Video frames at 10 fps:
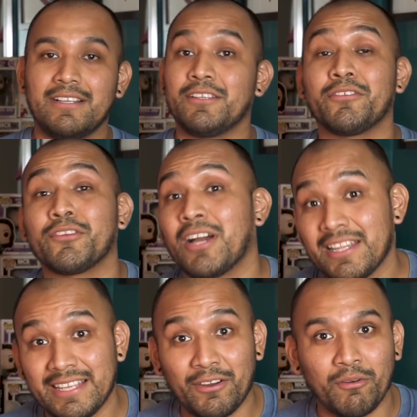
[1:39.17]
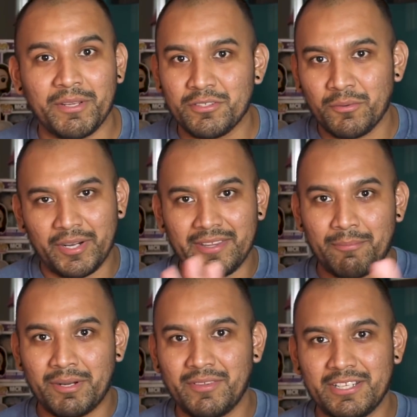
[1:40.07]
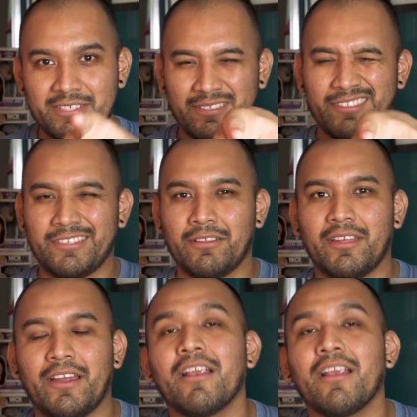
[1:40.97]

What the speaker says: you still got that, homie. Don't worry, that privilege is still there.